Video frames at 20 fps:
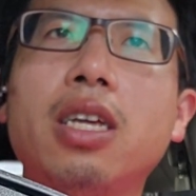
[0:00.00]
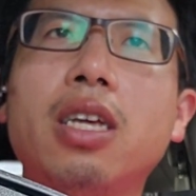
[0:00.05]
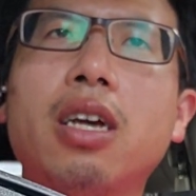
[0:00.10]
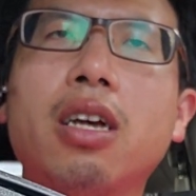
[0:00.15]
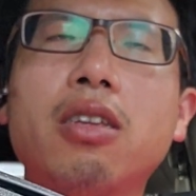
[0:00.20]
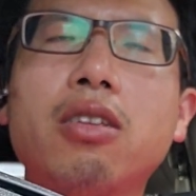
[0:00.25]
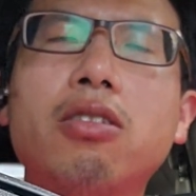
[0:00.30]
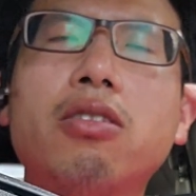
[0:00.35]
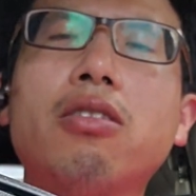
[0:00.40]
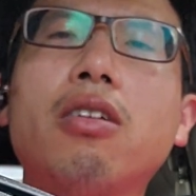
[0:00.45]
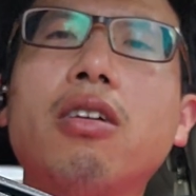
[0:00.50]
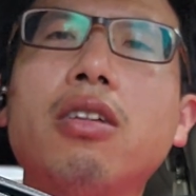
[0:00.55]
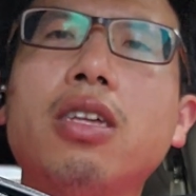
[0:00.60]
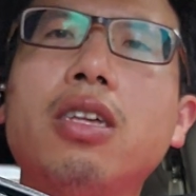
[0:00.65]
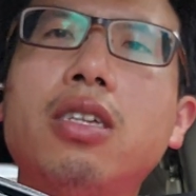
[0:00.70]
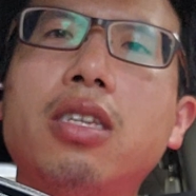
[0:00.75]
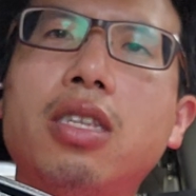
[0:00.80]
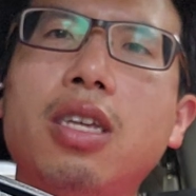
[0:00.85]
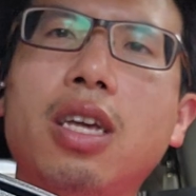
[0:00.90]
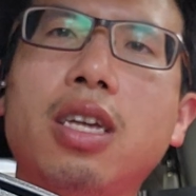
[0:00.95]
Because there's all
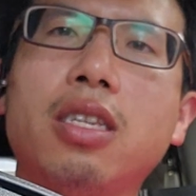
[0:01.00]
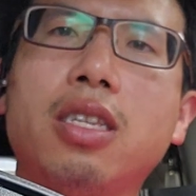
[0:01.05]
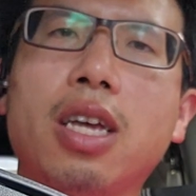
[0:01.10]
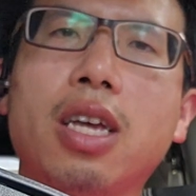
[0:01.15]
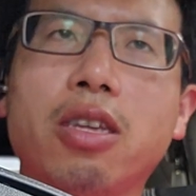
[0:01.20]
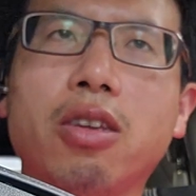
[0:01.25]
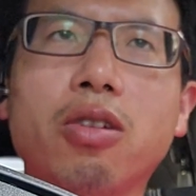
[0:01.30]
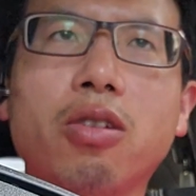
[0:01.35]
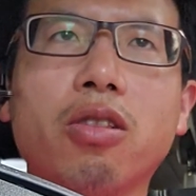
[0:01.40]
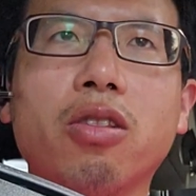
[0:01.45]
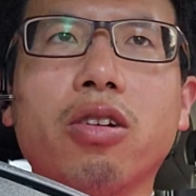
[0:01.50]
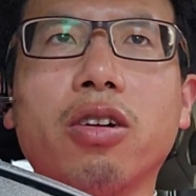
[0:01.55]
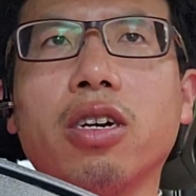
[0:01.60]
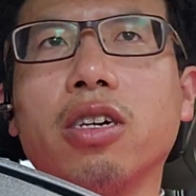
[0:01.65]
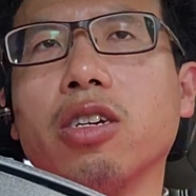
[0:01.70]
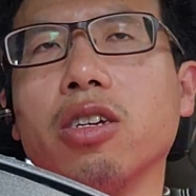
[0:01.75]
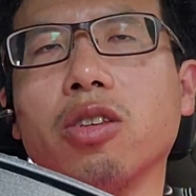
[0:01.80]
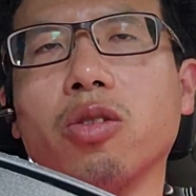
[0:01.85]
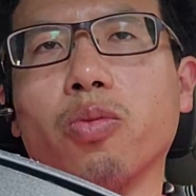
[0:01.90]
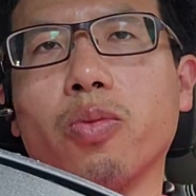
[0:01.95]
these things that you
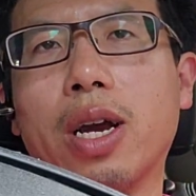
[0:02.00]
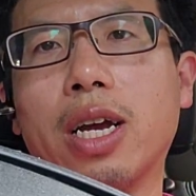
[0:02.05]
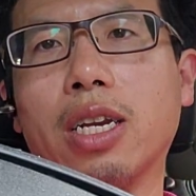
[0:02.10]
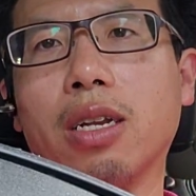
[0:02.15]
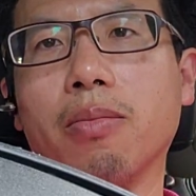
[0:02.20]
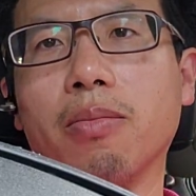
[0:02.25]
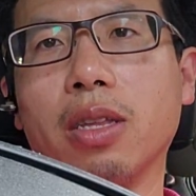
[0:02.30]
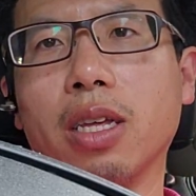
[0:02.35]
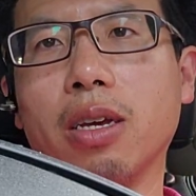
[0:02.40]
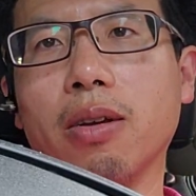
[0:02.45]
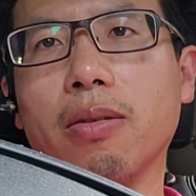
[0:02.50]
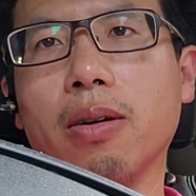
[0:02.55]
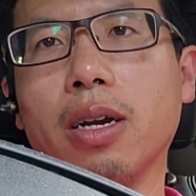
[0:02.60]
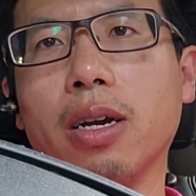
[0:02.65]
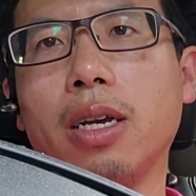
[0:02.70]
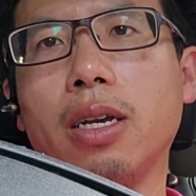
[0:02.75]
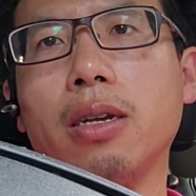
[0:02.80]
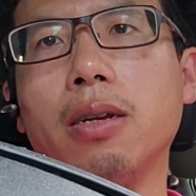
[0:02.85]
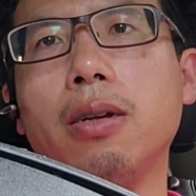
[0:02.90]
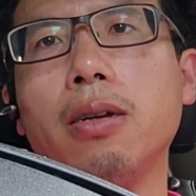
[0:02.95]
learn just randomly,
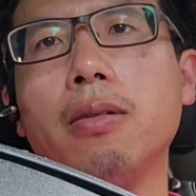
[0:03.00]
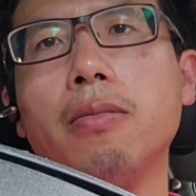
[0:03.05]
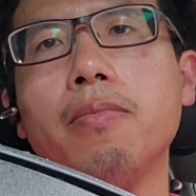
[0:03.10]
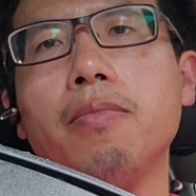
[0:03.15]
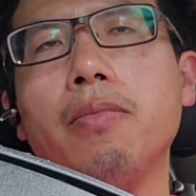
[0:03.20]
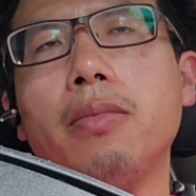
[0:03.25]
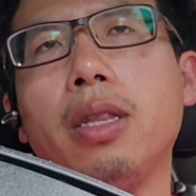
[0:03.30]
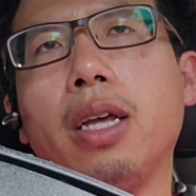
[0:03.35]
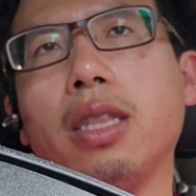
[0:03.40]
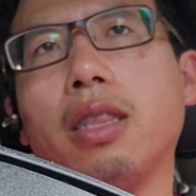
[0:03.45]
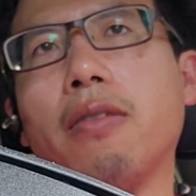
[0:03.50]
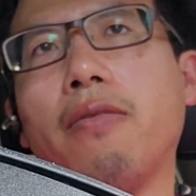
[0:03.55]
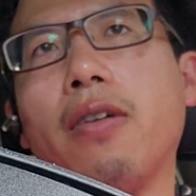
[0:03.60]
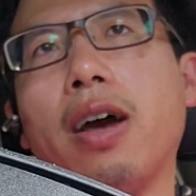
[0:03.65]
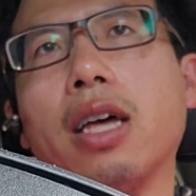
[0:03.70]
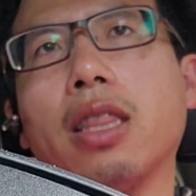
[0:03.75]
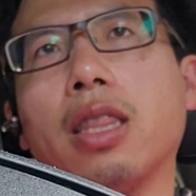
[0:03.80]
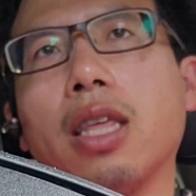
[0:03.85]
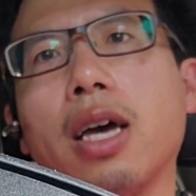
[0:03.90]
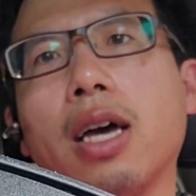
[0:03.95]
right? Like the
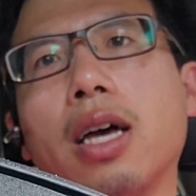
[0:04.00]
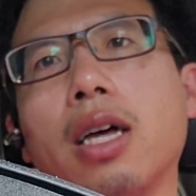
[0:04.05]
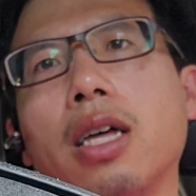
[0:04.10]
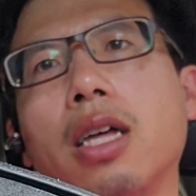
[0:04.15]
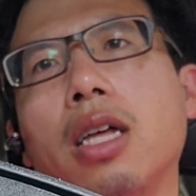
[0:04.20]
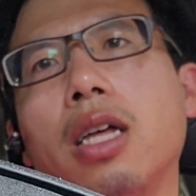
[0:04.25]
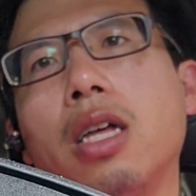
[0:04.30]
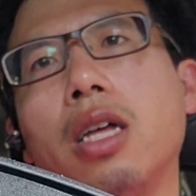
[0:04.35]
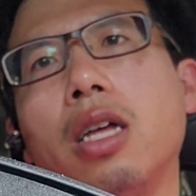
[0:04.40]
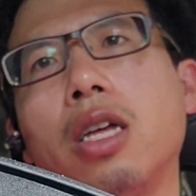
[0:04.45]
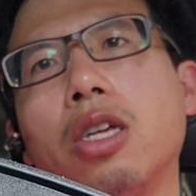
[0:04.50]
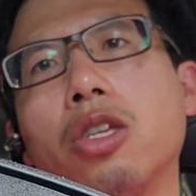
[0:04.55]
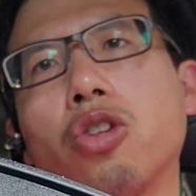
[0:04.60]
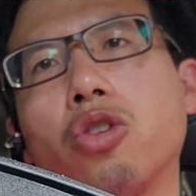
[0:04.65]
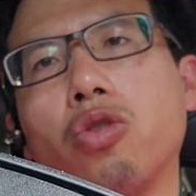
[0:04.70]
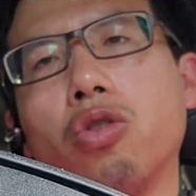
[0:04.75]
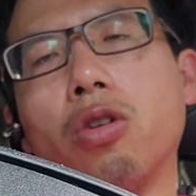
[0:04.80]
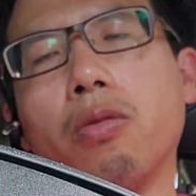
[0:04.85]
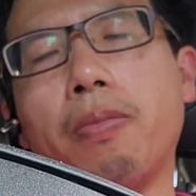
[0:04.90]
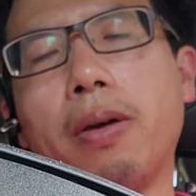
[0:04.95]
fact that
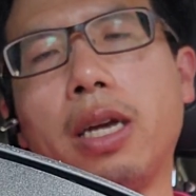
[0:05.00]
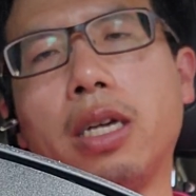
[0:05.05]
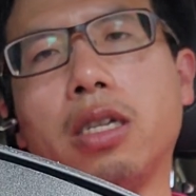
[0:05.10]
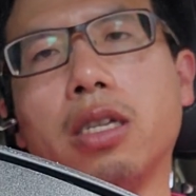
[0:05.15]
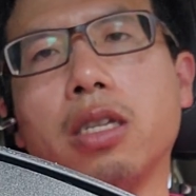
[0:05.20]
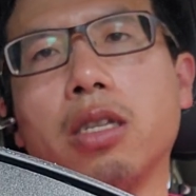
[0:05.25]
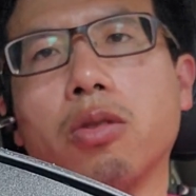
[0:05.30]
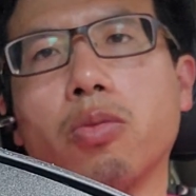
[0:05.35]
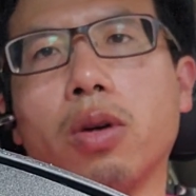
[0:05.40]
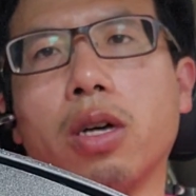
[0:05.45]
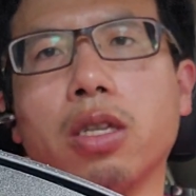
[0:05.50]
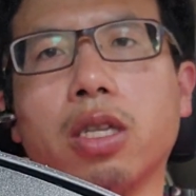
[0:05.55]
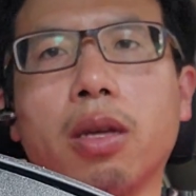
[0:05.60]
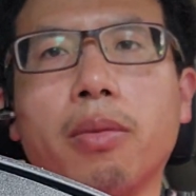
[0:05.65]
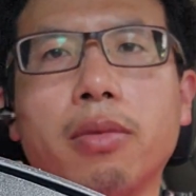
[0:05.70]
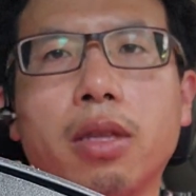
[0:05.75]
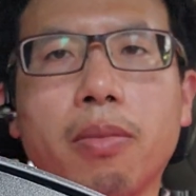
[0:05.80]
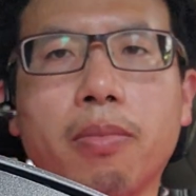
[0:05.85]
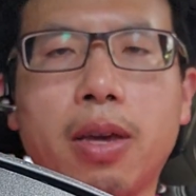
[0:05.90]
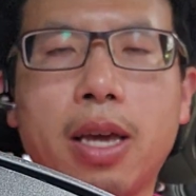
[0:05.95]
stroke patients, while some
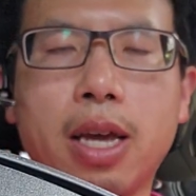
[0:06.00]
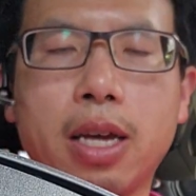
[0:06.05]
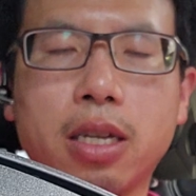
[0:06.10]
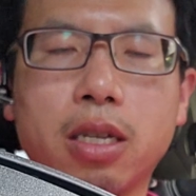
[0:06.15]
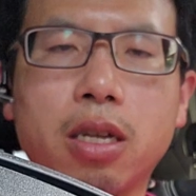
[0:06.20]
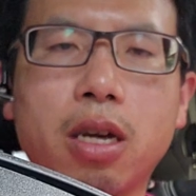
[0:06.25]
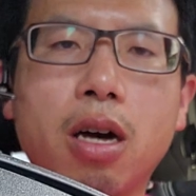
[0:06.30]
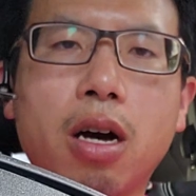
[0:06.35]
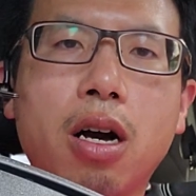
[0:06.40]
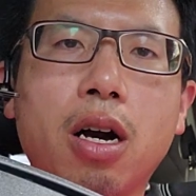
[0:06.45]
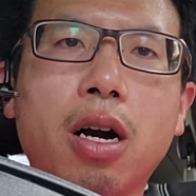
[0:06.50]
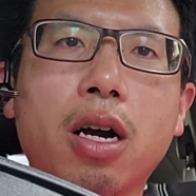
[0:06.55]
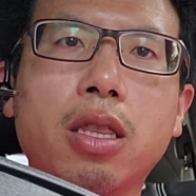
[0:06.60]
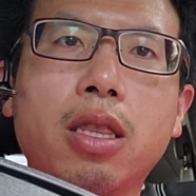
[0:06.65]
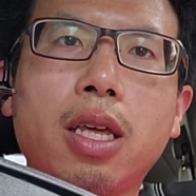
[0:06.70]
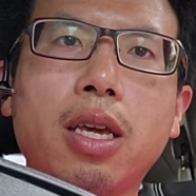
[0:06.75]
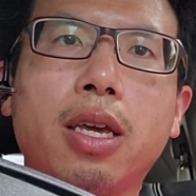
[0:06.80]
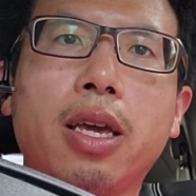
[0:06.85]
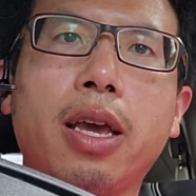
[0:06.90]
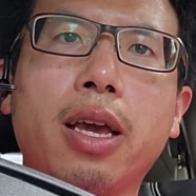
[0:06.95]
of them can't talk,
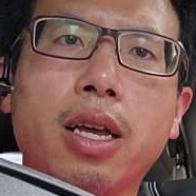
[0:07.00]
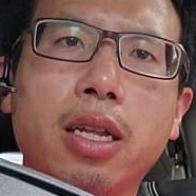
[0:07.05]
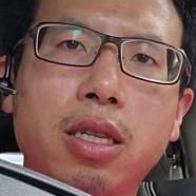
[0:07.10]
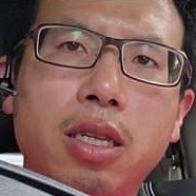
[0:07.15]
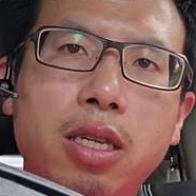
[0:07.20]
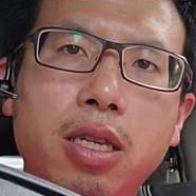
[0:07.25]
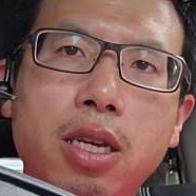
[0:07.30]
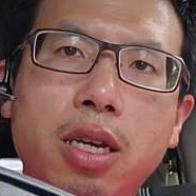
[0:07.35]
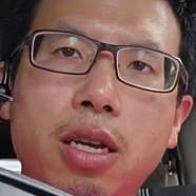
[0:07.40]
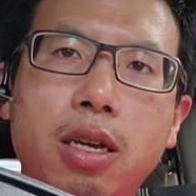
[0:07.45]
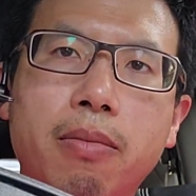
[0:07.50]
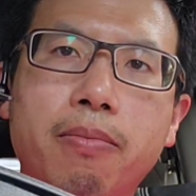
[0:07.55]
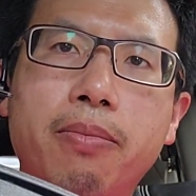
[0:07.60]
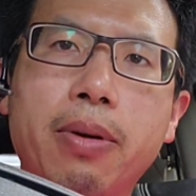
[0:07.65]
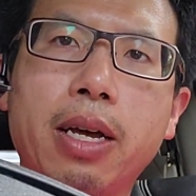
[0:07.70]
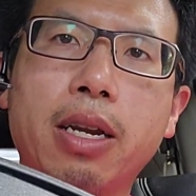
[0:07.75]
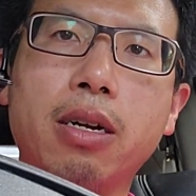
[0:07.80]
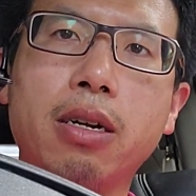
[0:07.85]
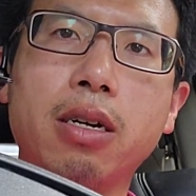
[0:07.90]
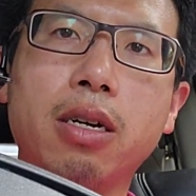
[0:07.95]
they can sing
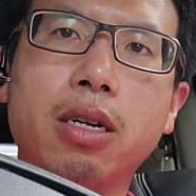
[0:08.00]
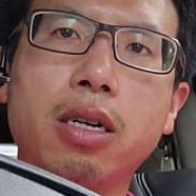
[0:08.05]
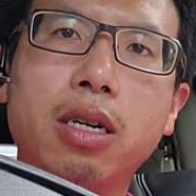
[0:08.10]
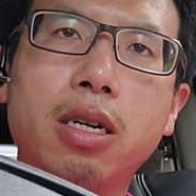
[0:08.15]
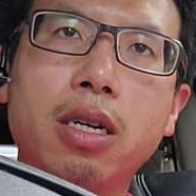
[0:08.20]
better.